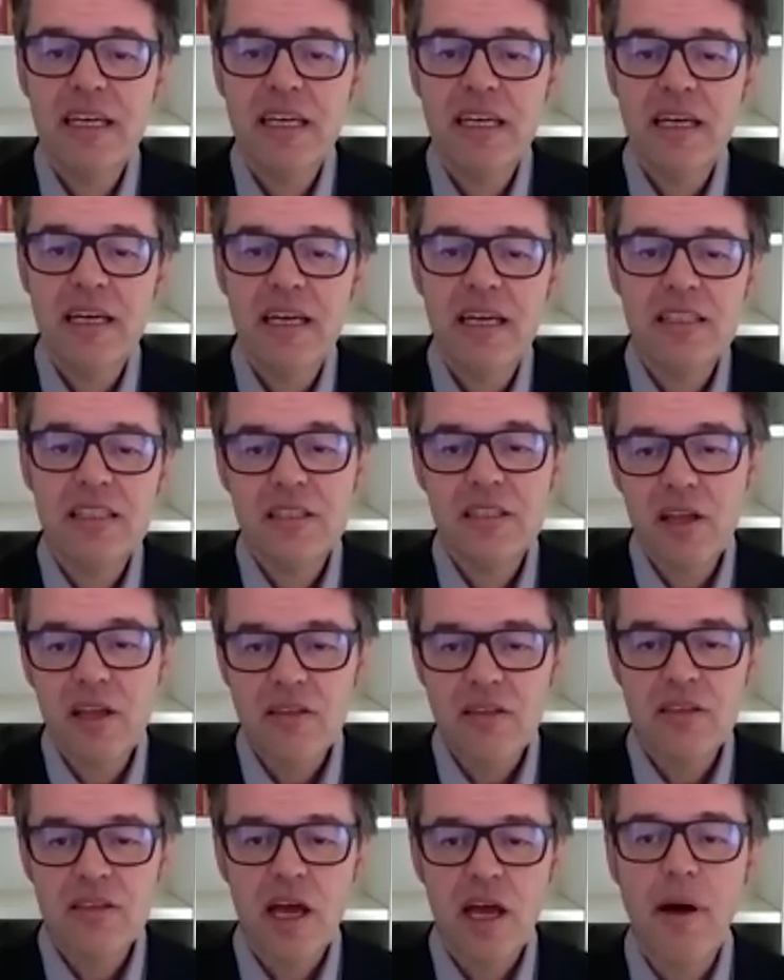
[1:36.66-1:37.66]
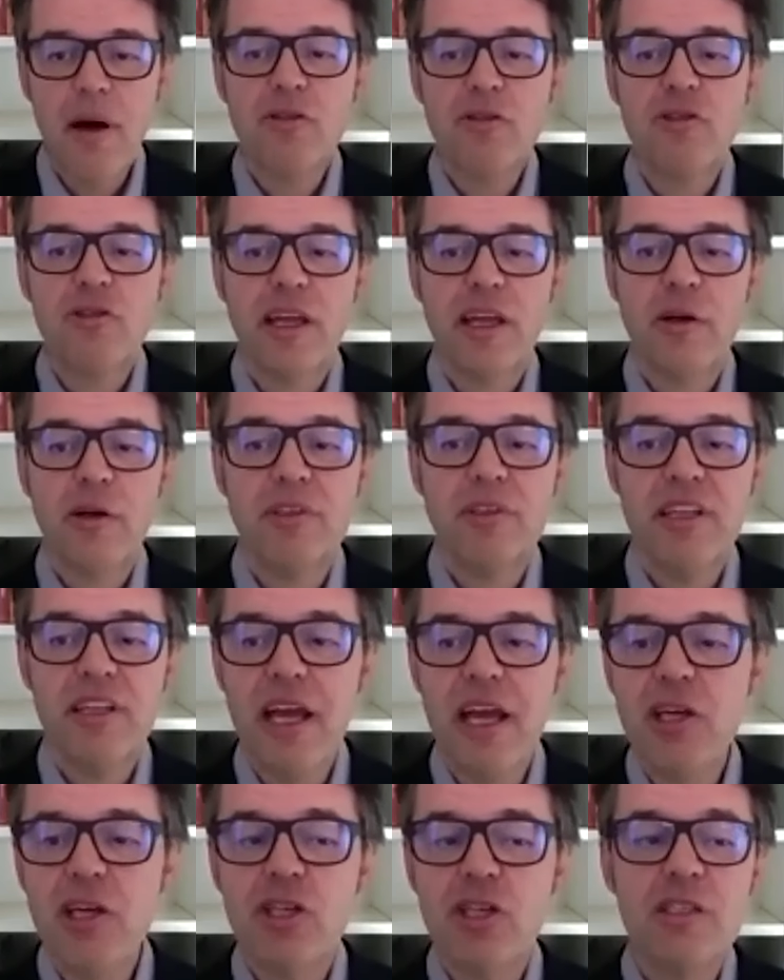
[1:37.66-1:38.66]
It's not about
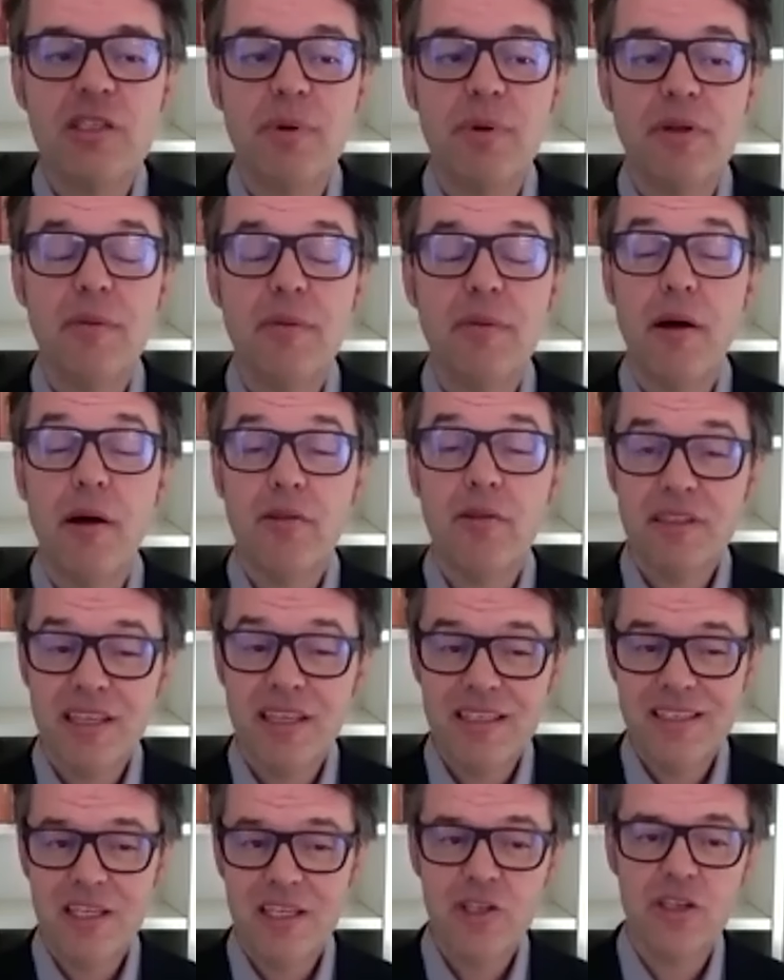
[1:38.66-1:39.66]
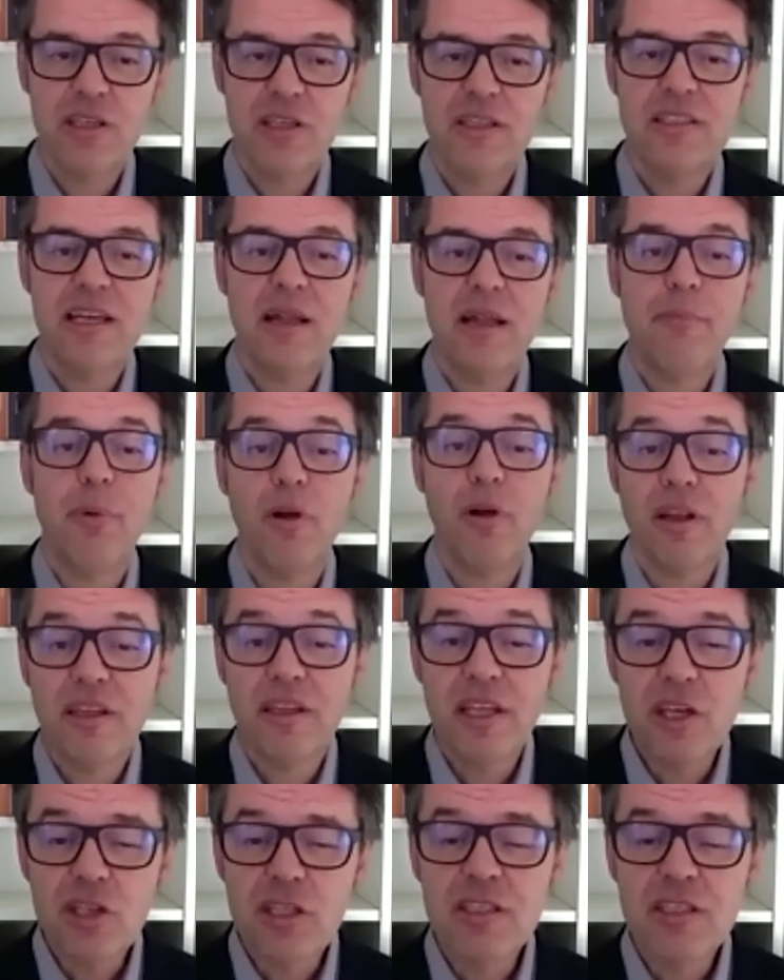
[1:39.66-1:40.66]
recommendations, but about decisions, and
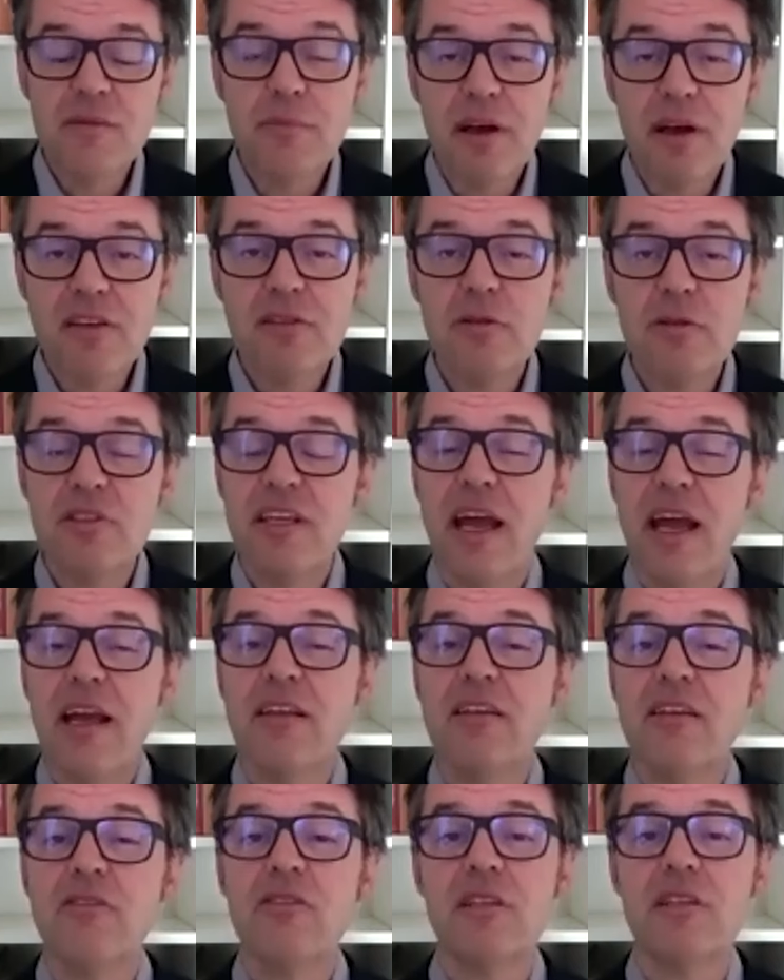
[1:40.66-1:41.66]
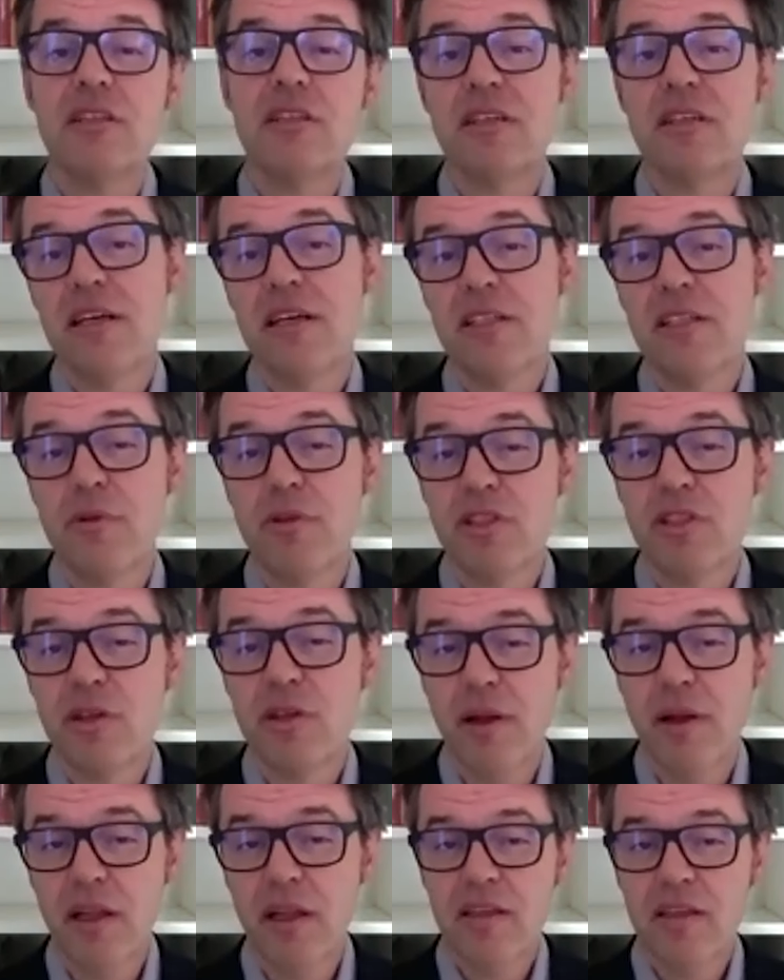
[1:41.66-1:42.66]
politicians must take the
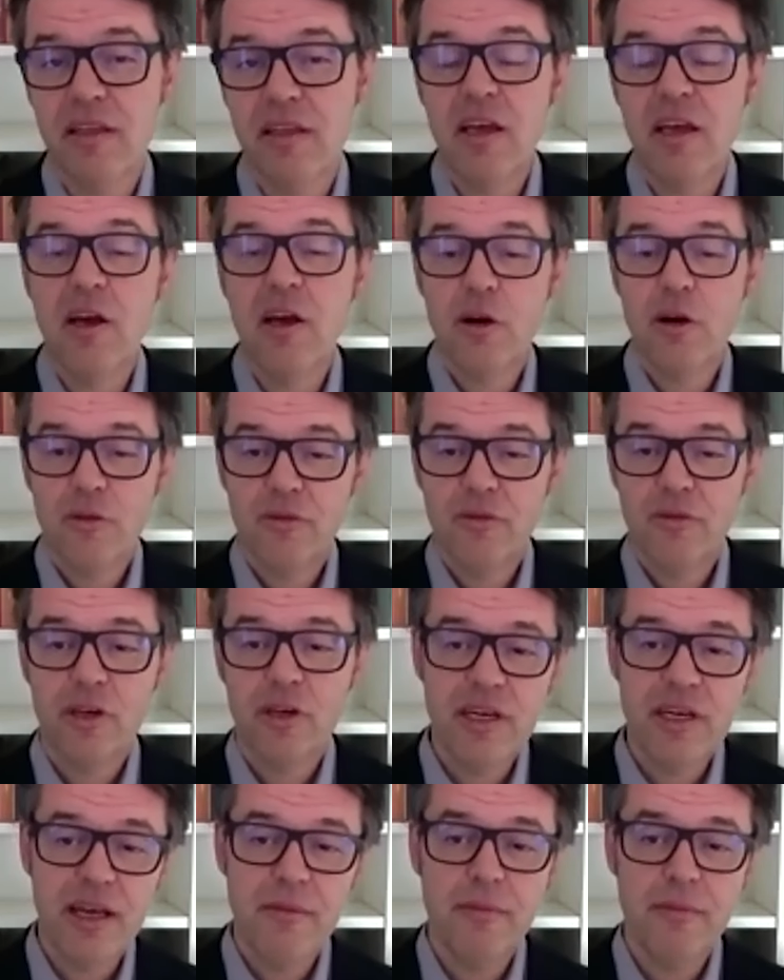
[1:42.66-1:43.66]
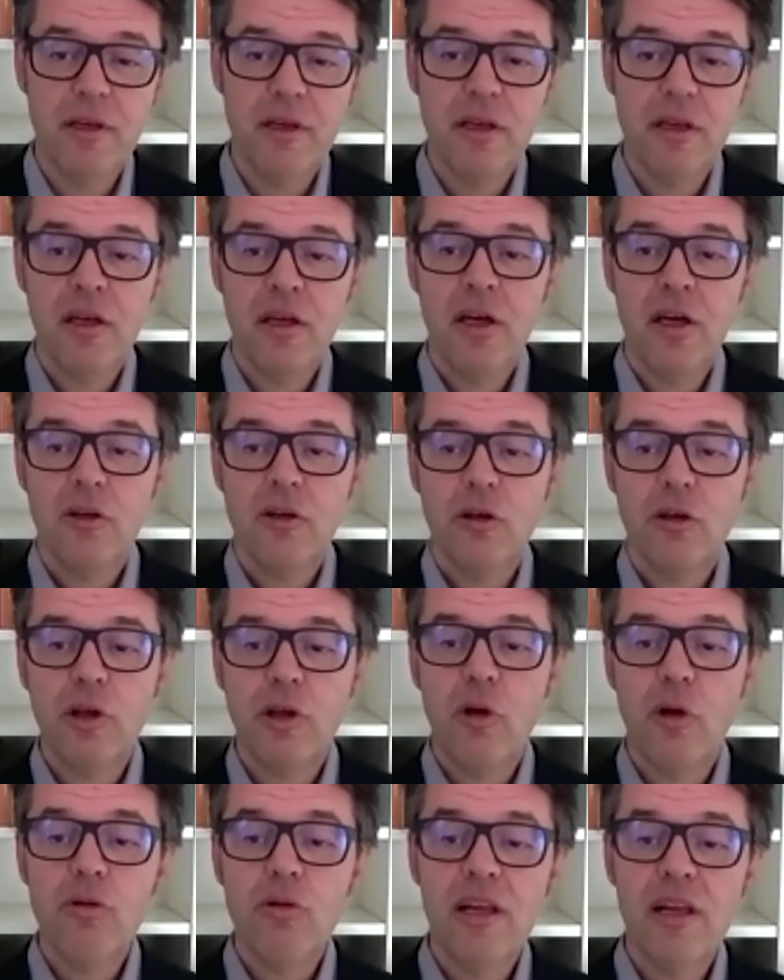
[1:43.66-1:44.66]
responsibility for them. Not
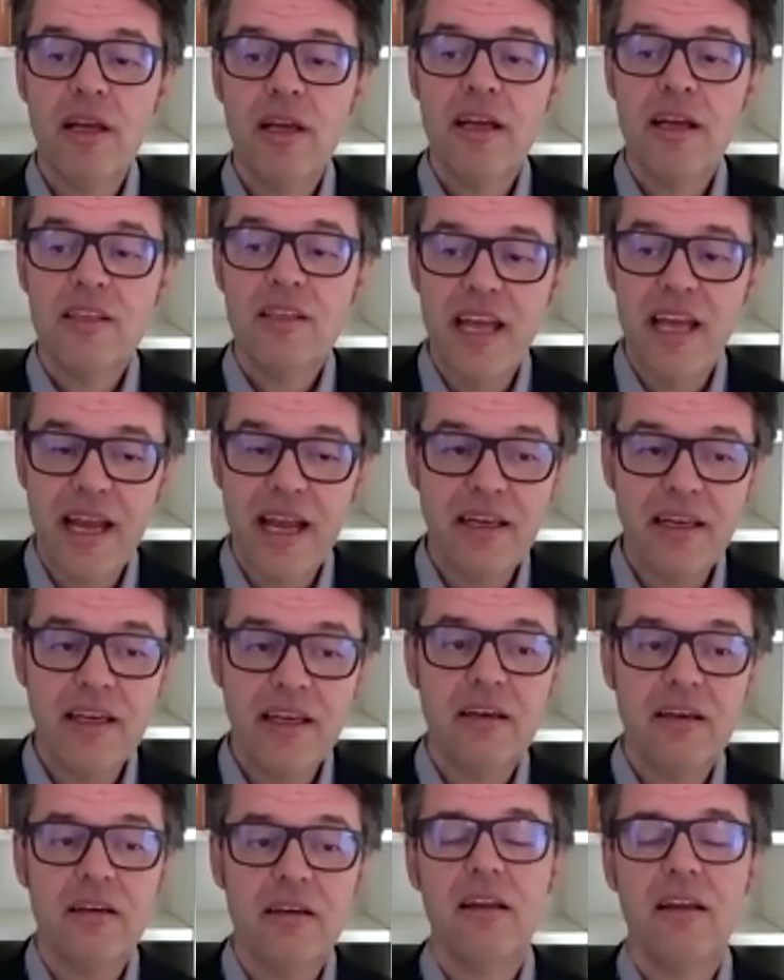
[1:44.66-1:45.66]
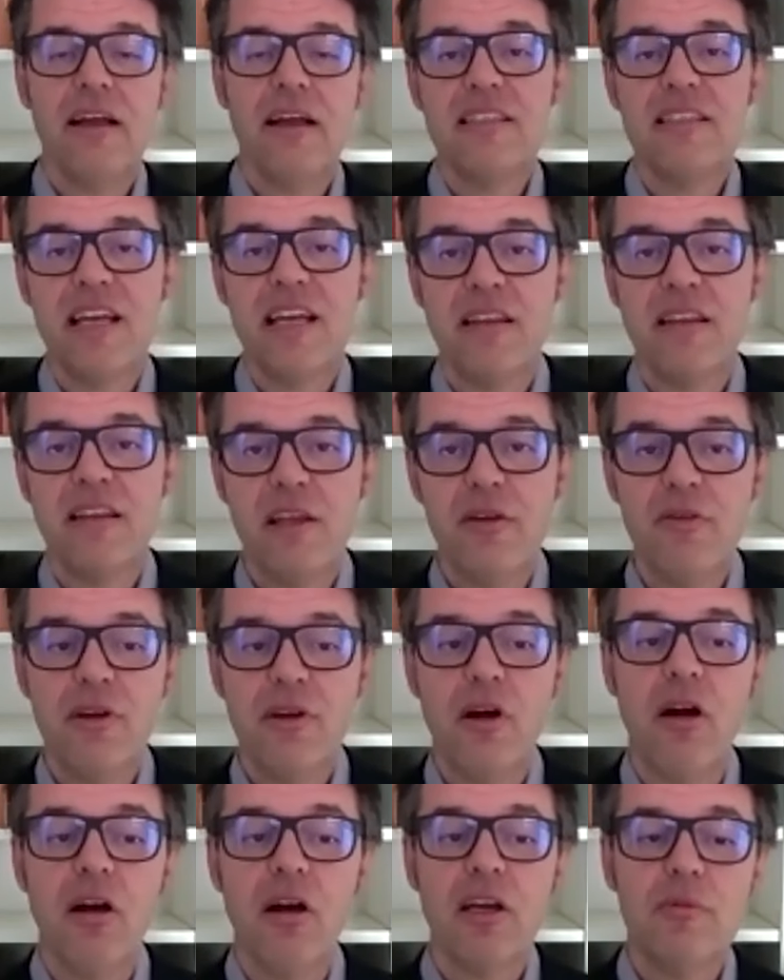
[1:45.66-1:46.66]
only technical and
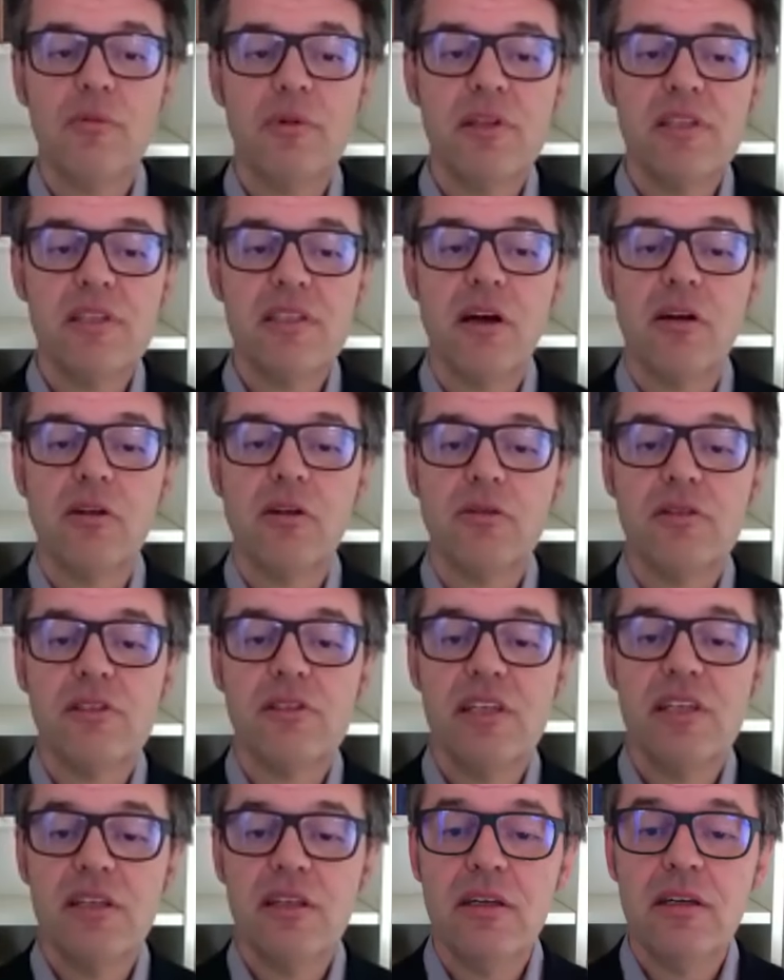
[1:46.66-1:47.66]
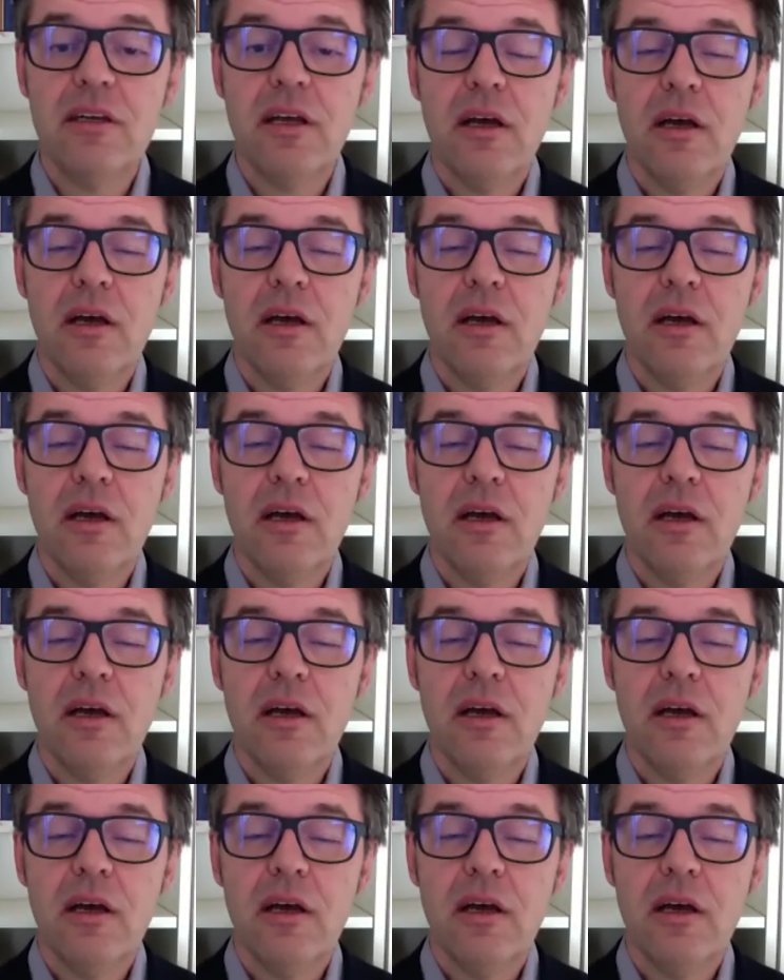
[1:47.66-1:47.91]
scientific arguments are considered,